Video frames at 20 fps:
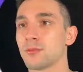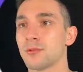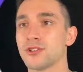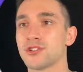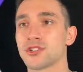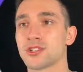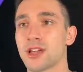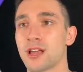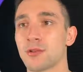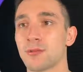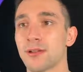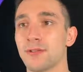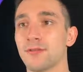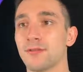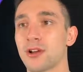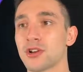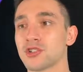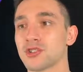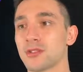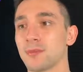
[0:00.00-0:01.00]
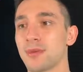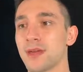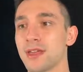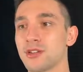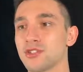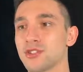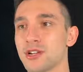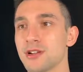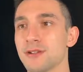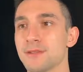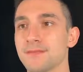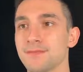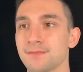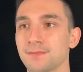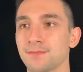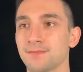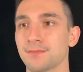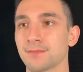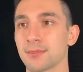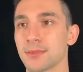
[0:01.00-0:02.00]
we just got to refresh the page here,
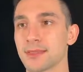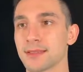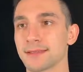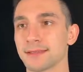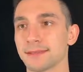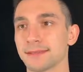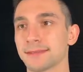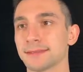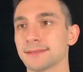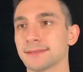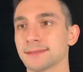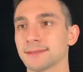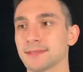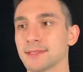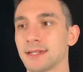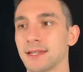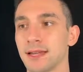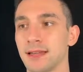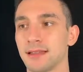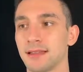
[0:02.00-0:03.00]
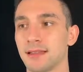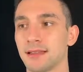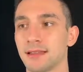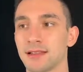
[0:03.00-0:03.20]
and then